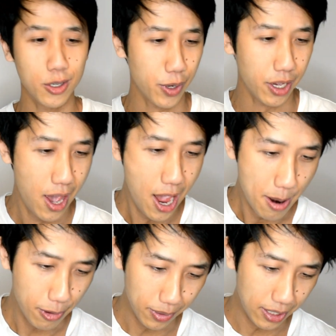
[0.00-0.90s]
We
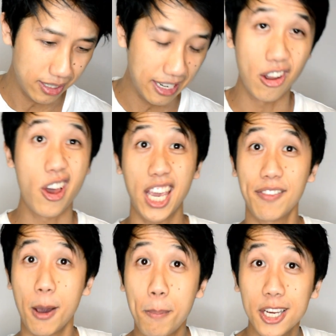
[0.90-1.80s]
probably didn't like having
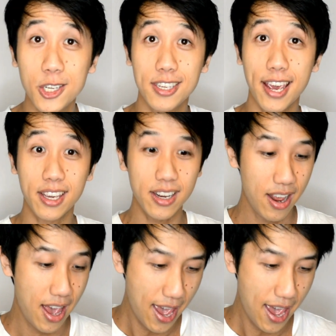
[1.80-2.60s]
our picture taken,